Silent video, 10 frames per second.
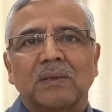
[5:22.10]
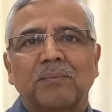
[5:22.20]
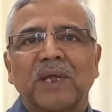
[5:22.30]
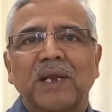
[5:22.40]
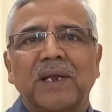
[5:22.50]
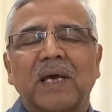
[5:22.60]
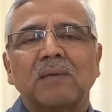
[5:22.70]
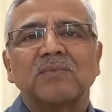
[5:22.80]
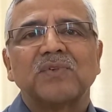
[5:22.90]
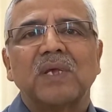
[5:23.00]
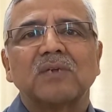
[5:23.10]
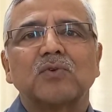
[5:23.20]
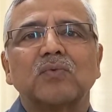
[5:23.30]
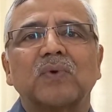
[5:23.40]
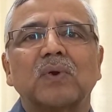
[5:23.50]
Many times he has
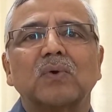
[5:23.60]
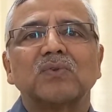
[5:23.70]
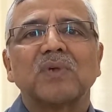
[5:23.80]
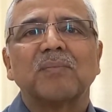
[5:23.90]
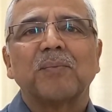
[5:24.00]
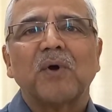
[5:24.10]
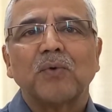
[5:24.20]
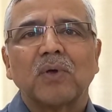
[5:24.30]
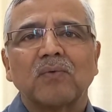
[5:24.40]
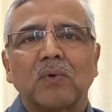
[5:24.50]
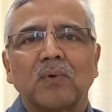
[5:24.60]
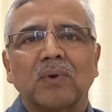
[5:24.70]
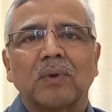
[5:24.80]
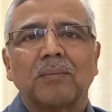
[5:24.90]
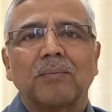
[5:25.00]
to forgo some amount of loan.